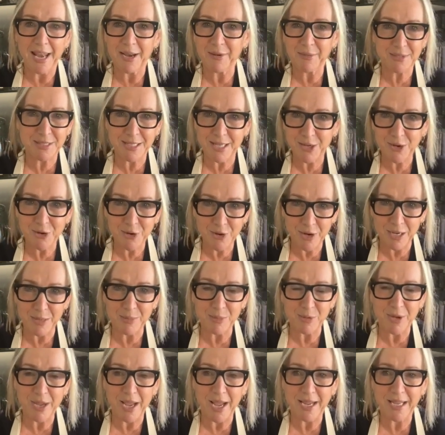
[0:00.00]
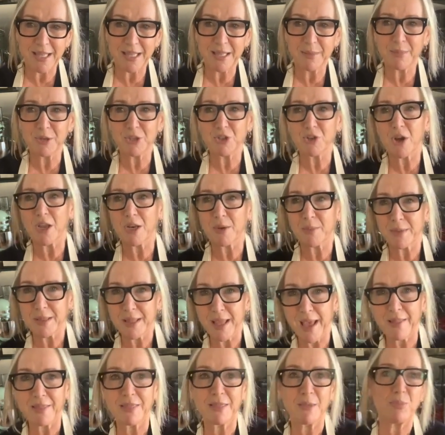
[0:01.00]
and it was an incredible cake. And then we tried it
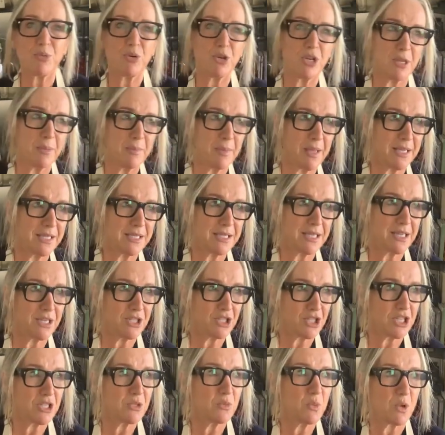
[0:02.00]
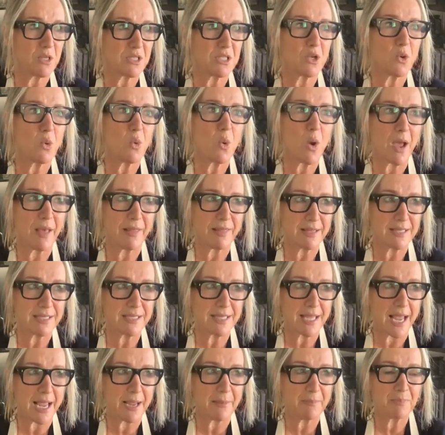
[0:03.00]
without the pudding mix, and it just wasn't quite the
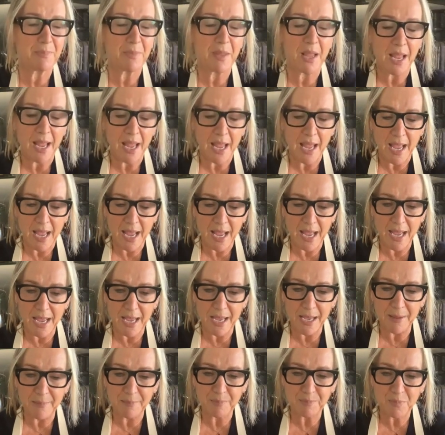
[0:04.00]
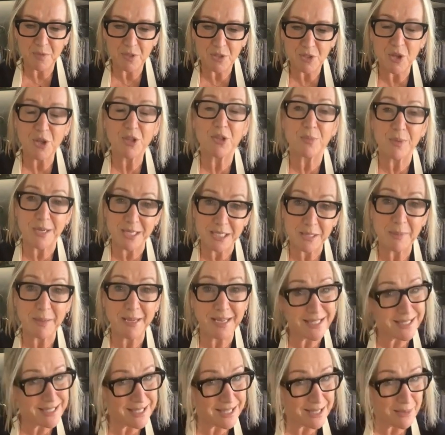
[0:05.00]
same. So the
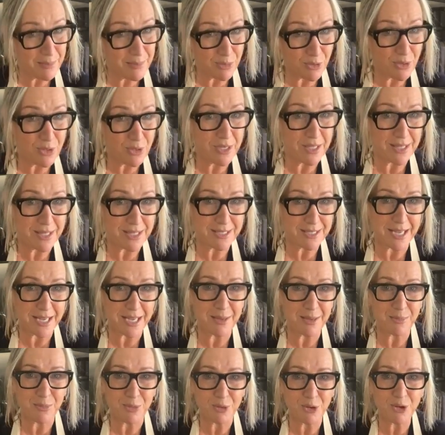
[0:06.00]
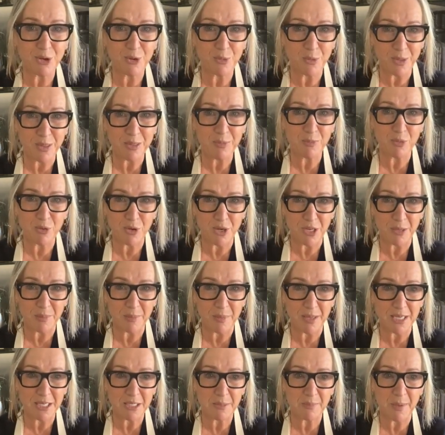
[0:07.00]
recipe is in the book, in the second book, with
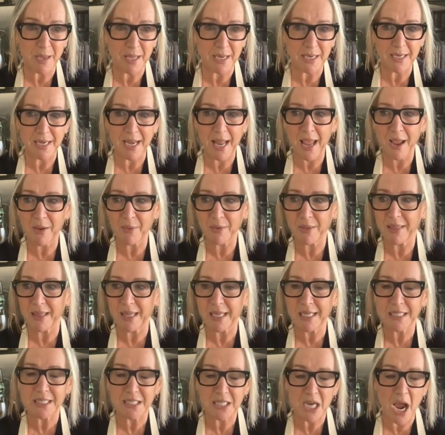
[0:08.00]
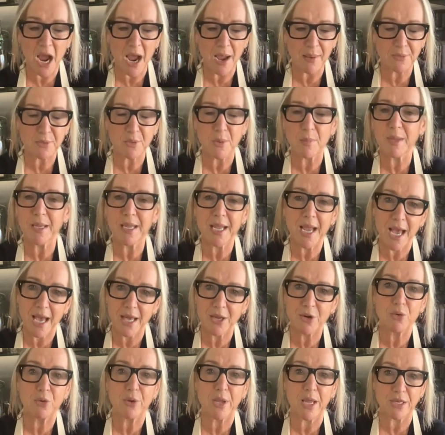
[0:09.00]
pudding mix. But now in these times when we
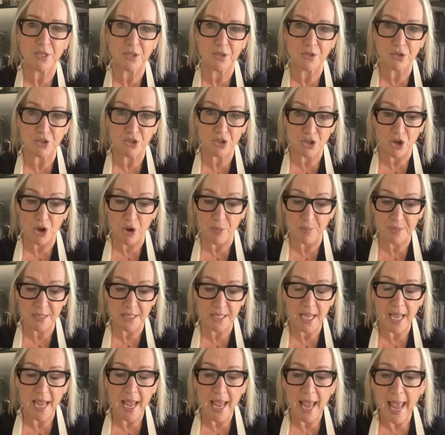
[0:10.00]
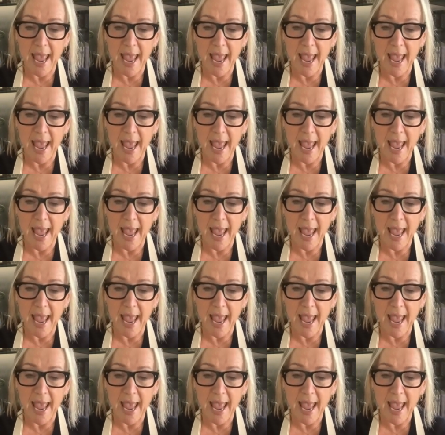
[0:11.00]
can't all get to the shops